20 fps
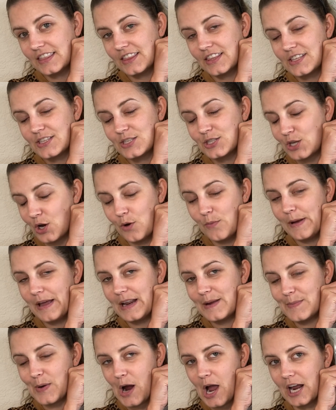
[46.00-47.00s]
so many
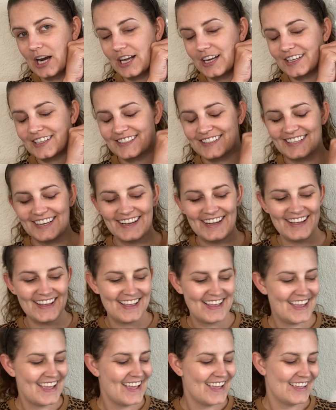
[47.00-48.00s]
products
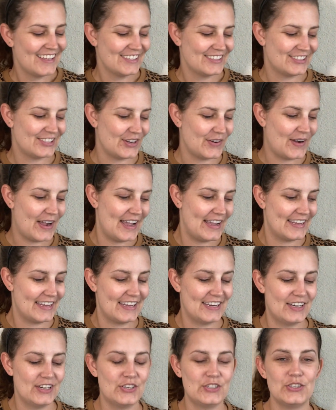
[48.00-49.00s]
so I
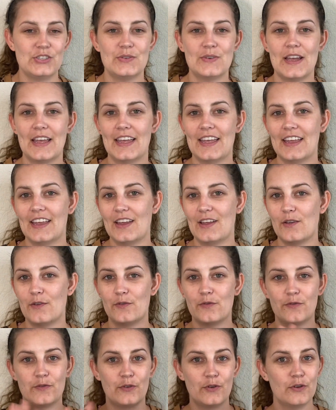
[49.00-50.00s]
can do a
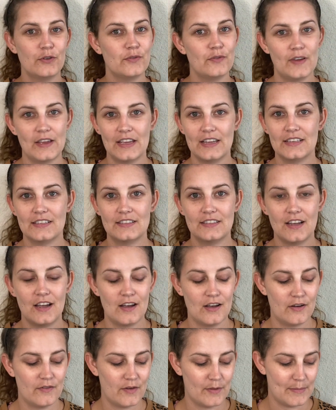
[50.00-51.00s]
full face
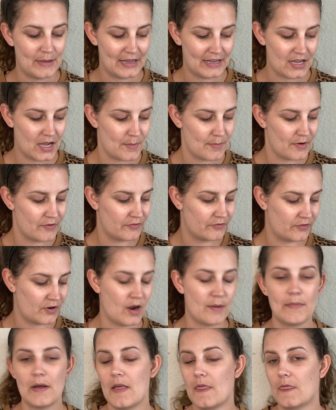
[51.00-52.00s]
of makeup
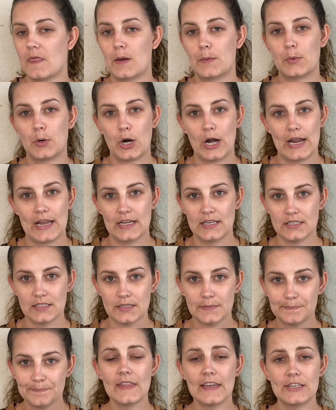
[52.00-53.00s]
from the brand.
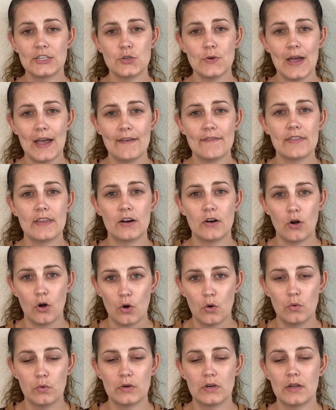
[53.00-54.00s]
They do have their
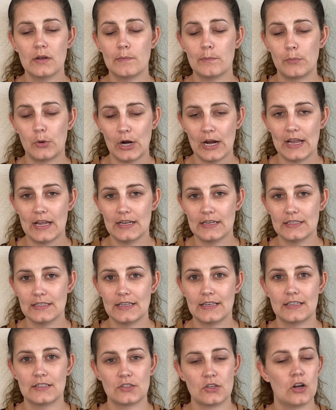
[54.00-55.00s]
own brand. It
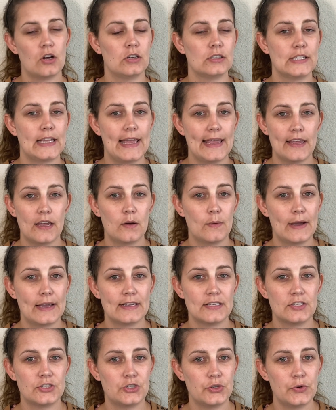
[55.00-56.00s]
is called AOA
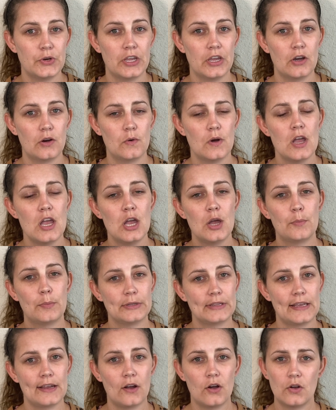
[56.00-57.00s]
Studio, but
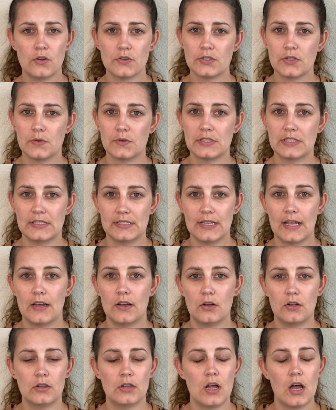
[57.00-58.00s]
they also
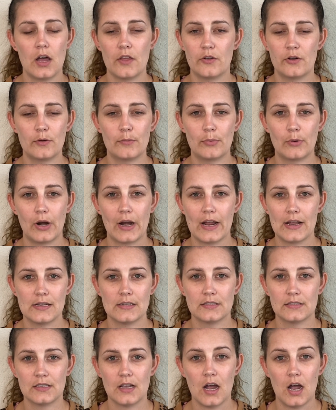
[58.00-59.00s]
sell other
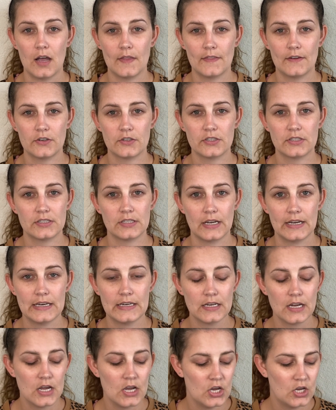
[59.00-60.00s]
brands on their site.
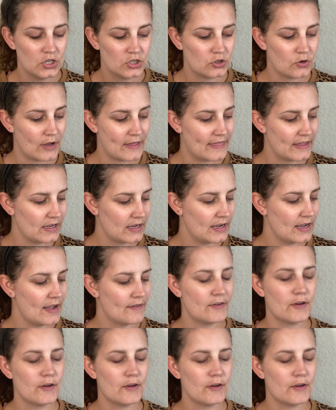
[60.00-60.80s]
So I think I have